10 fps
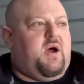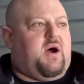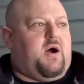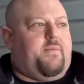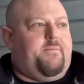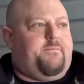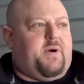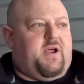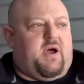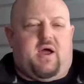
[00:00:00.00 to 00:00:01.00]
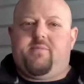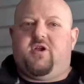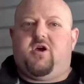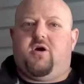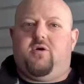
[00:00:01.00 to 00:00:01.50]
But I'm
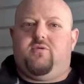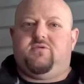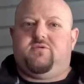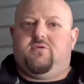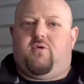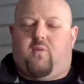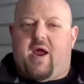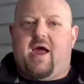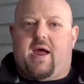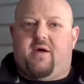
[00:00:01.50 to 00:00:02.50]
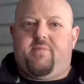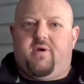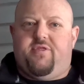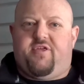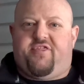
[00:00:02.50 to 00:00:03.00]
going to go grab
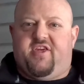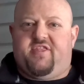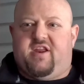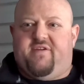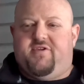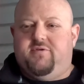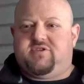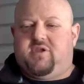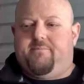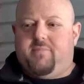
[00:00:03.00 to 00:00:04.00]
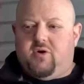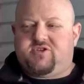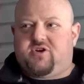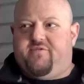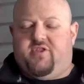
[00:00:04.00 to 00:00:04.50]
the thing that I've used the
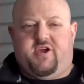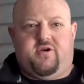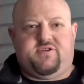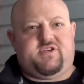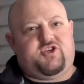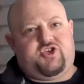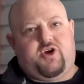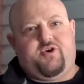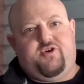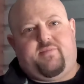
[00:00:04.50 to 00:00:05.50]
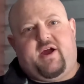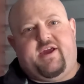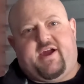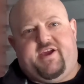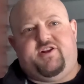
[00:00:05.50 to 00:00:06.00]
most over the years and show you my
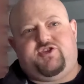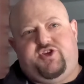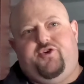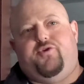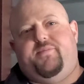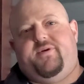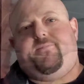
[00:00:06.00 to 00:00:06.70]
kite tube.